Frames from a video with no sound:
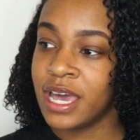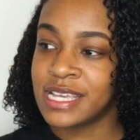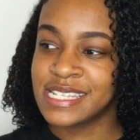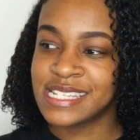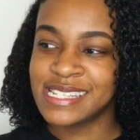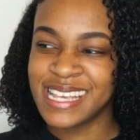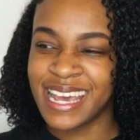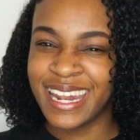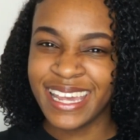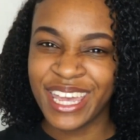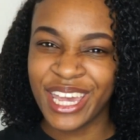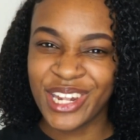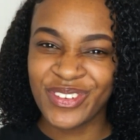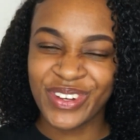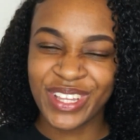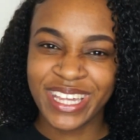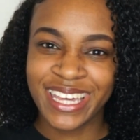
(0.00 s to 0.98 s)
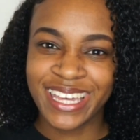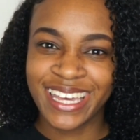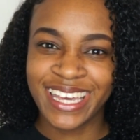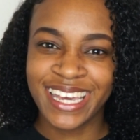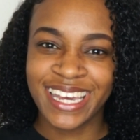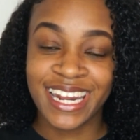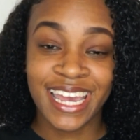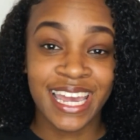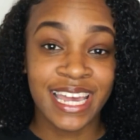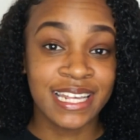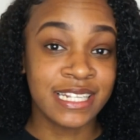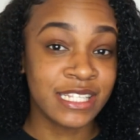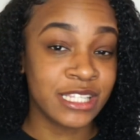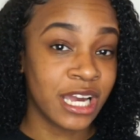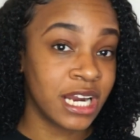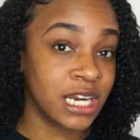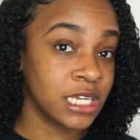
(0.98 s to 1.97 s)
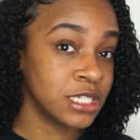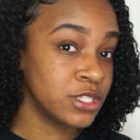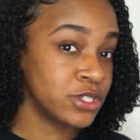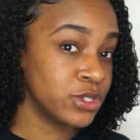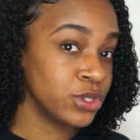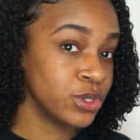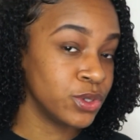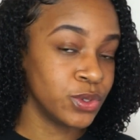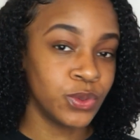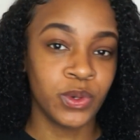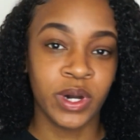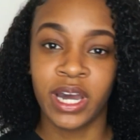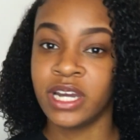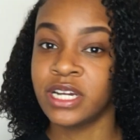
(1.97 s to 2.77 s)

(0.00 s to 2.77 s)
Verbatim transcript: setting in really good and starting to